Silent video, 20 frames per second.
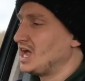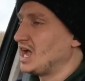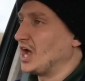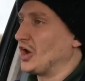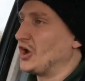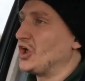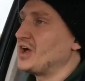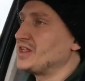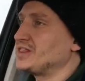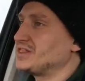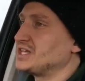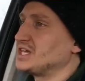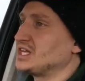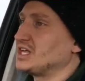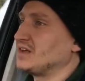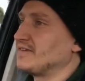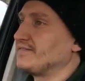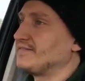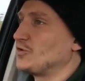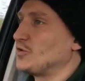And I
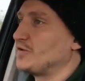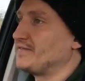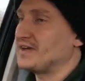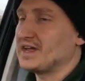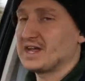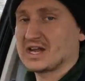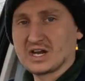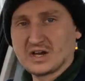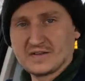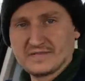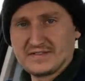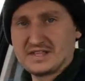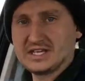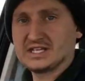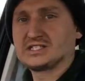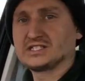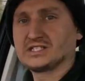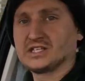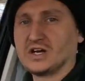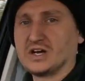think for a vehicle of
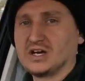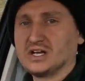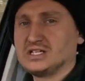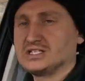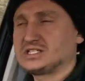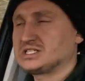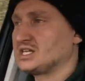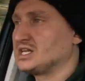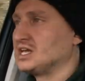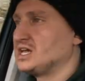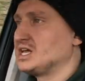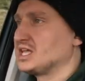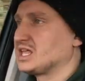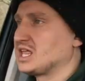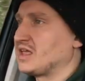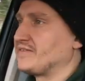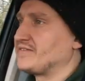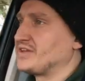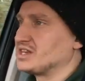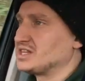this size,
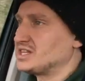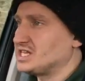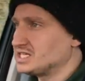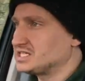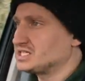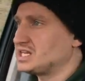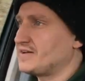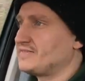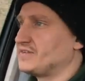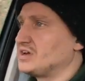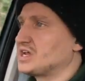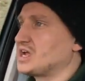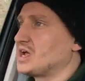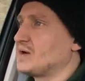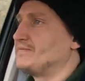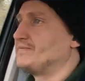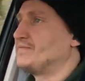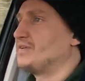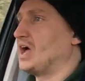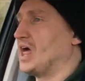giving this level of
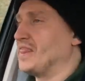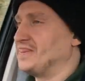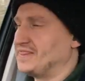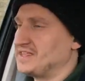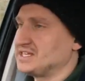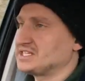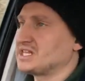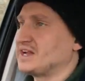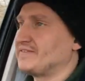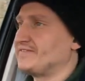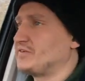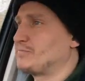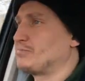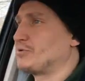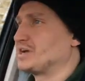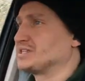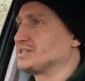comfort and this level of